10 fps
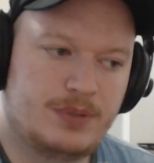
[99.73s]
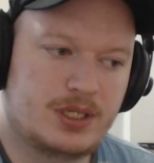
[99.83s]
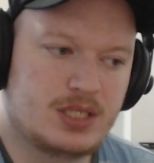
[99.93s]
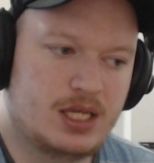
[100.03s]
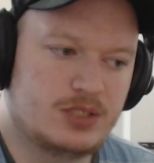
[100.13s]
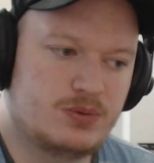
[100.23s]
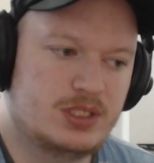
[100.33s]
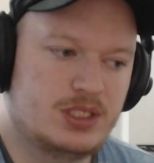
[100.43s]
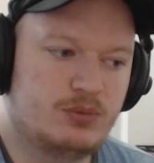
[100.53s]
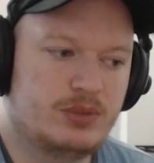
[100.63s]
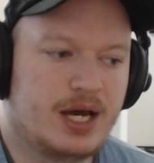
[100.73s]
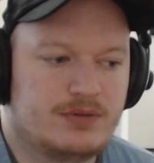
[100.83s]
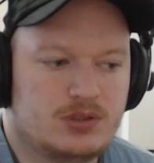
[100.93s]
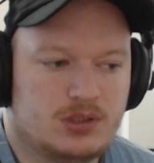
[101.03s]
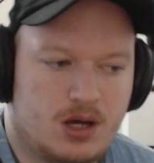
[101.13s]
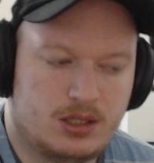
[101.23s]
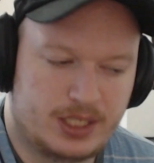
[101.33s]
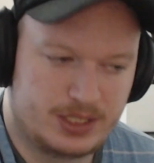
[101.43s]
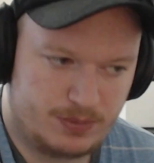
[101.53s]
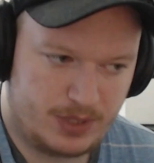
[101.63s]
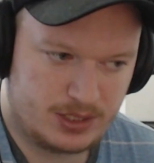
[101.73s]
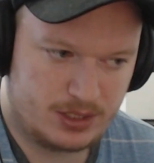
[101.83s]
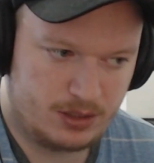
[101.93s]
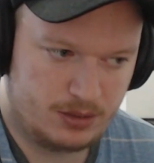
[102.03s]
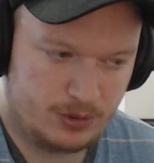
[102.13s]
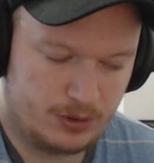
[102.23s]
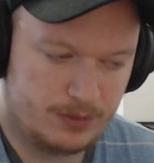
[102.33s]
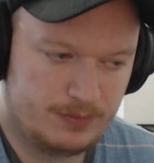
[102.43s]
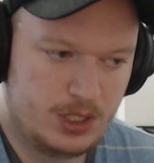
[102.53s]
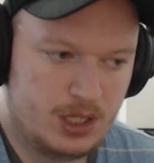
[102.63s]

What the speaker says: because as we see, we have a lot less space than our opponent.